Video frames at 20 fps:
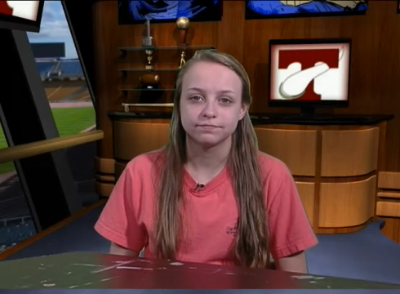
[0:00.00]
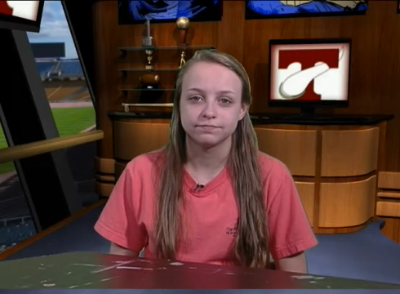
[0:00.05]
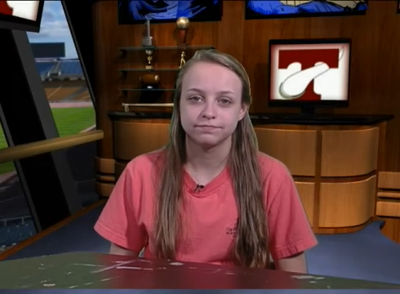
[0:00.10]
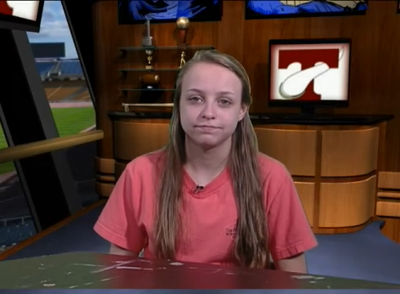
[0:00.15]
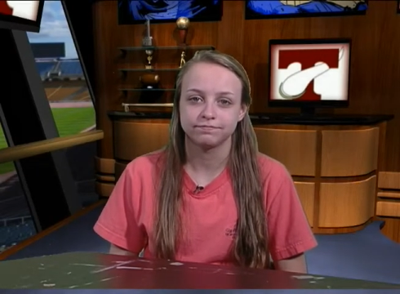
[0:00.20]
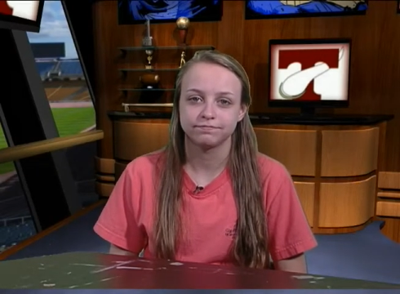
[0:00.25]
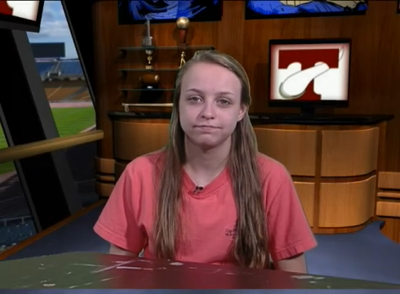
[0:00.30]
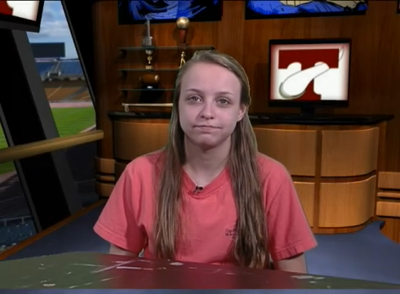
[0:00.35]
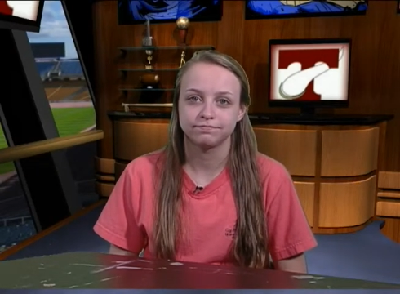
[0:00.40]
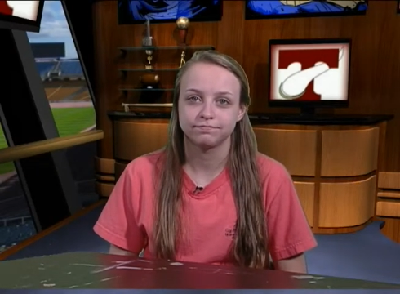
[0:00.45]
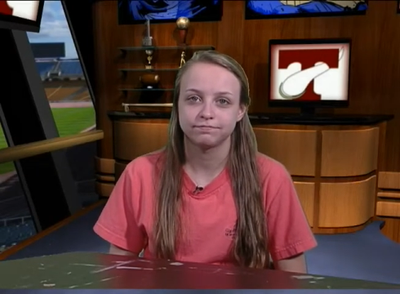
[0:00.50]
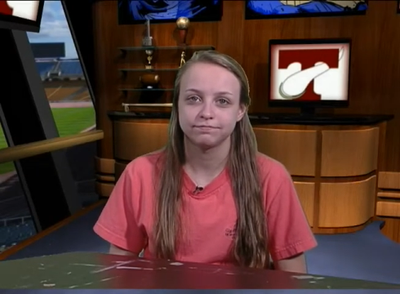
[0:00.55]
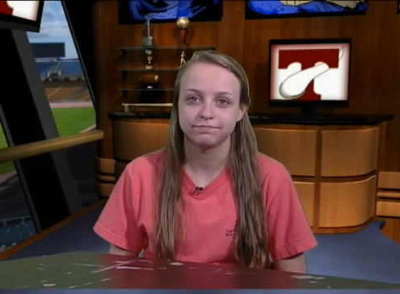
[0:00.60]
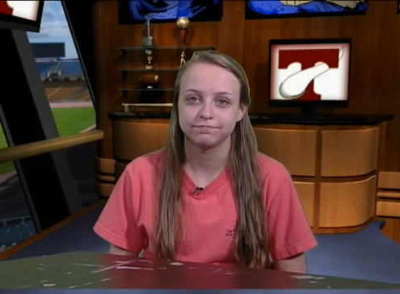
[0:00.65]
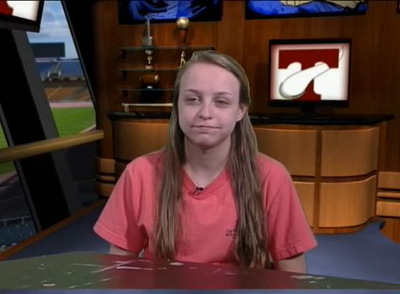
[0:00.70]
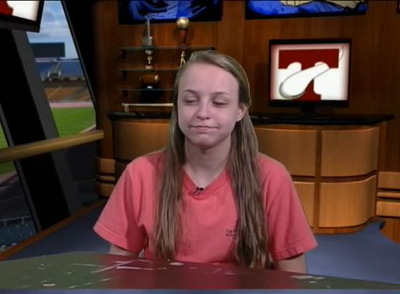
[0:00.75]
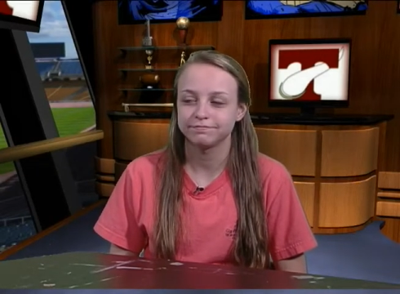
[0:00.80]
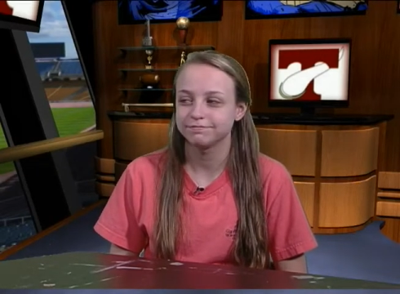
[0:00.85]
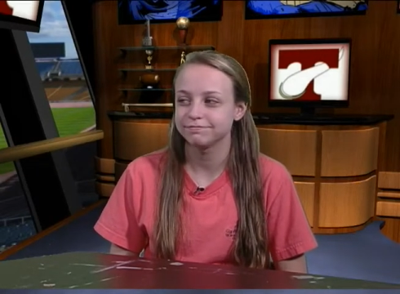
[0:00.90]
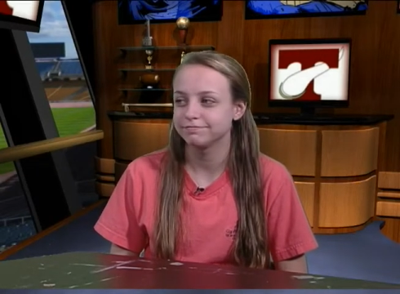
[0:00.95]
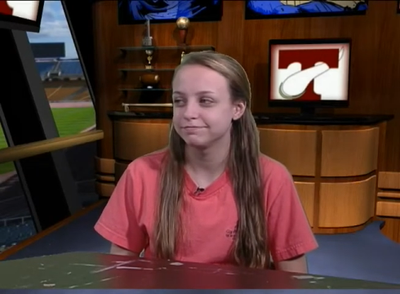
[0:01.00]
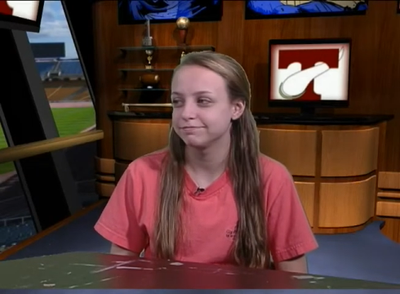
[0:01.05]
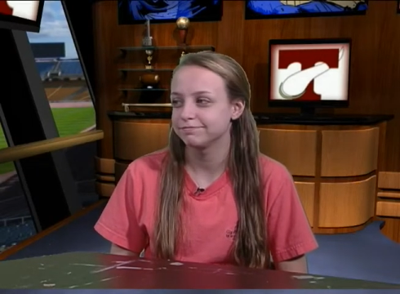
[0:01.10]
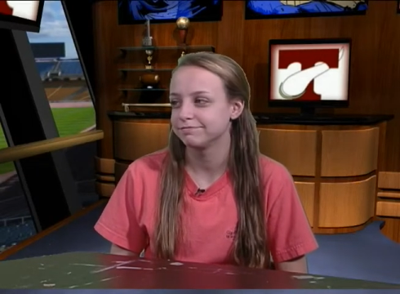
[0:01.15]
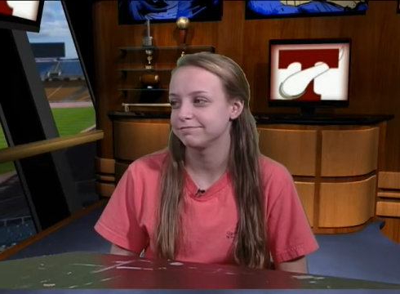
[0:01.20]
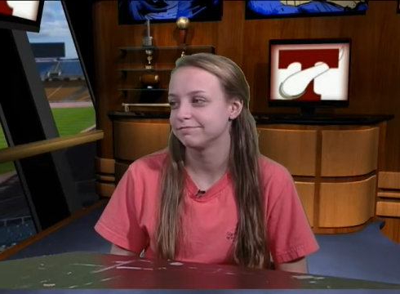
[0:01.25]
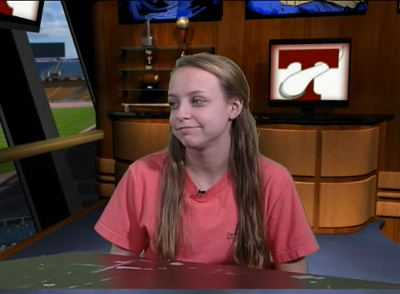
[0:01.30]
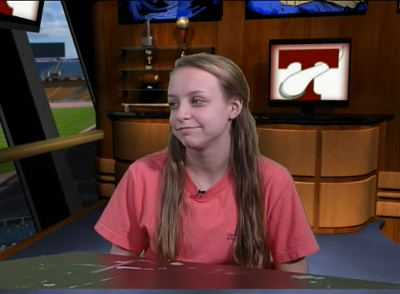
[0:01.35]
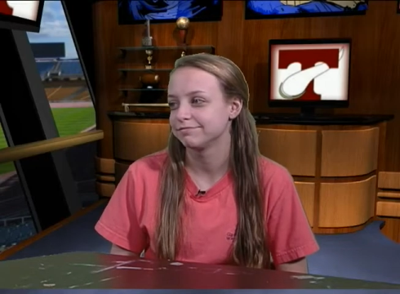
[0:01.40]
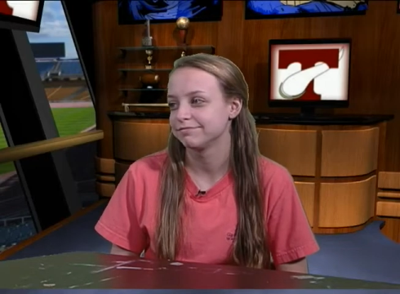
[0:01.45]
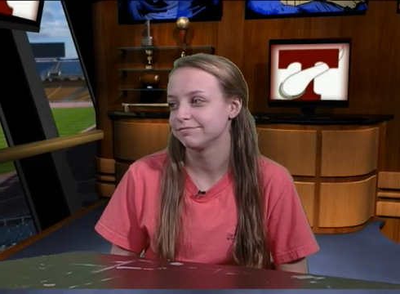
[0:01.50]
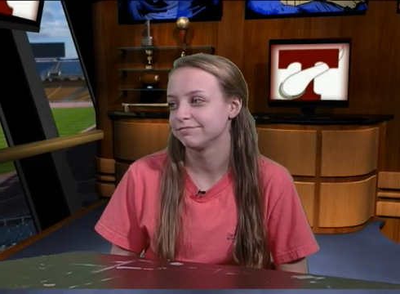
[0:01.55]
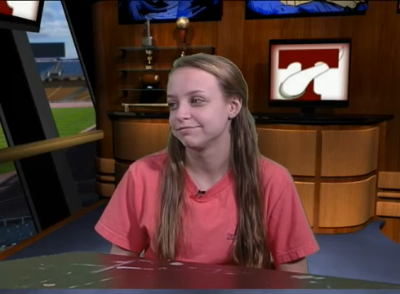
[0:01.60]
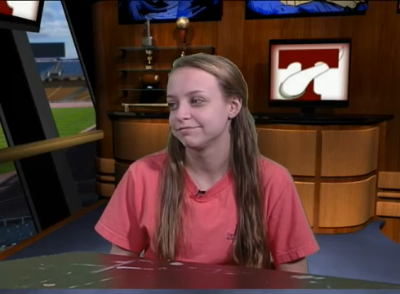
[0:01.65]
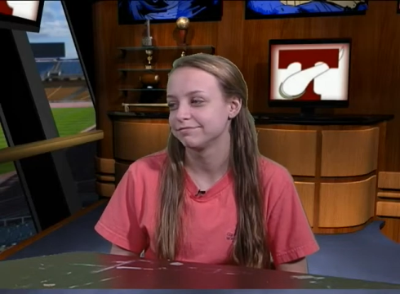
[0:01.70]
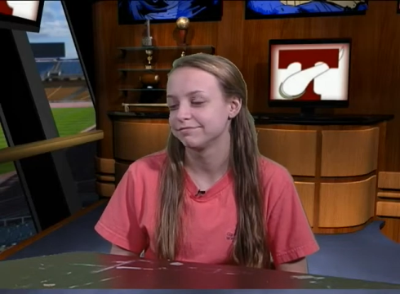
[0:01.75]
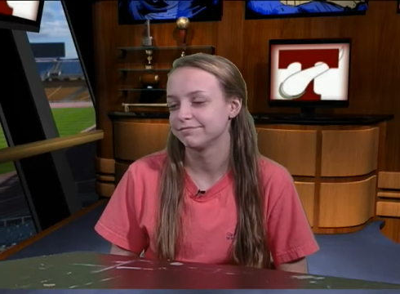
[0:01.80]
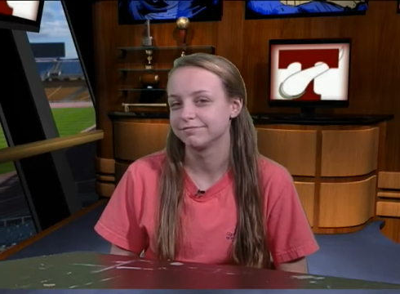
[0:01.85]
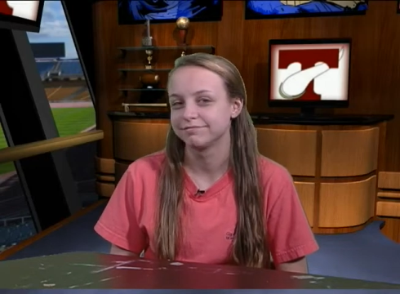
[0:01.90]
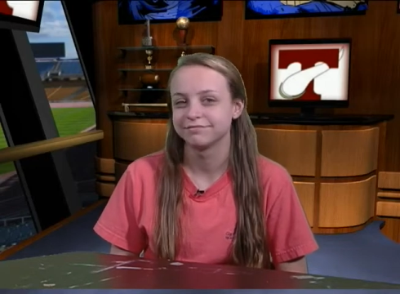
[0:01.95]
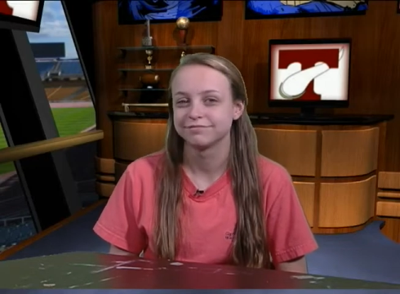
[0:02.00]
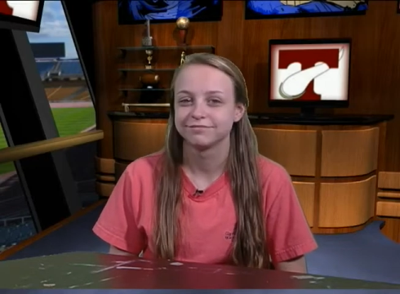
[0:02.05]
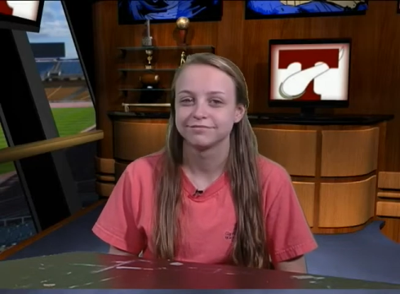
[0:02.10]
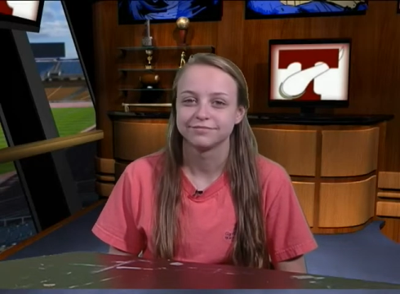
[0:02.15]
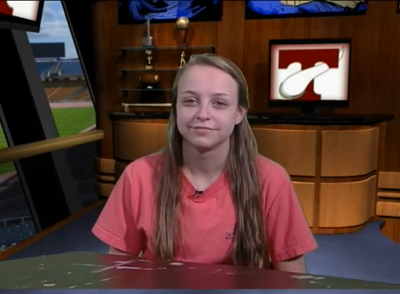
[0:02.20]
(no one is talking)